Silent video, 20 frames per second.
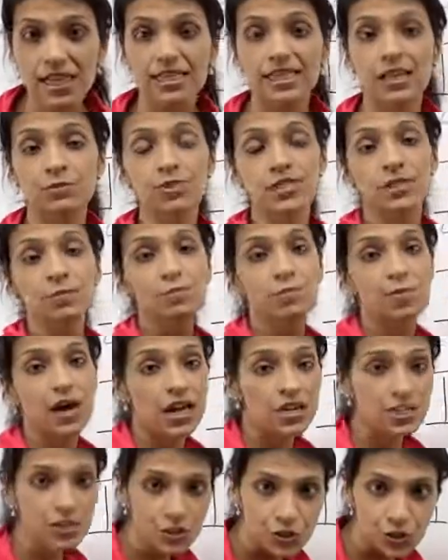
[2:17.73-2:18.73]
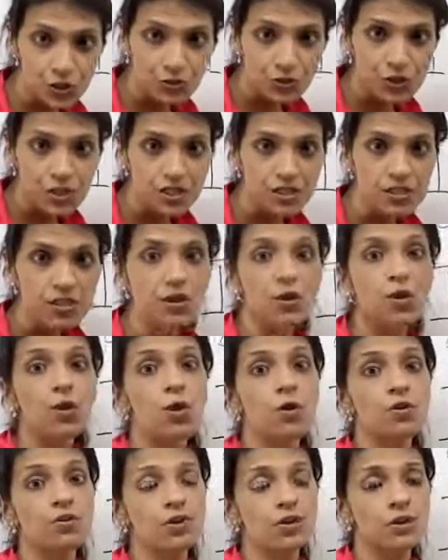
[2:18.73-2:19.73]
that was a past duty
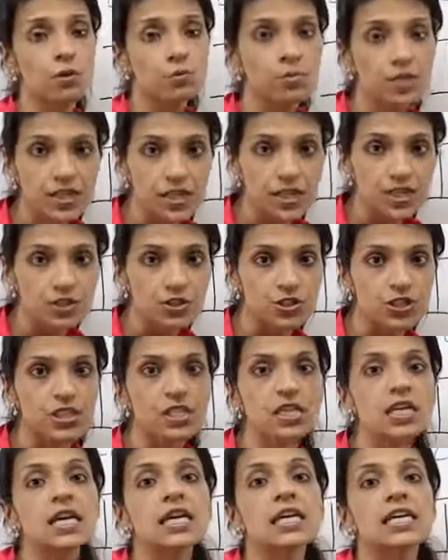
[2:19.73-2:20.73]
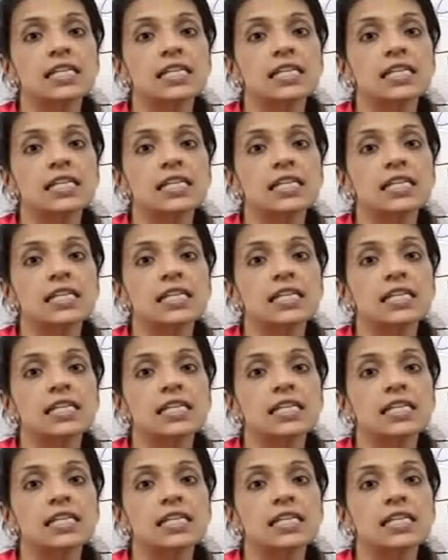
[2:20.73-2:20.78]
or an obligation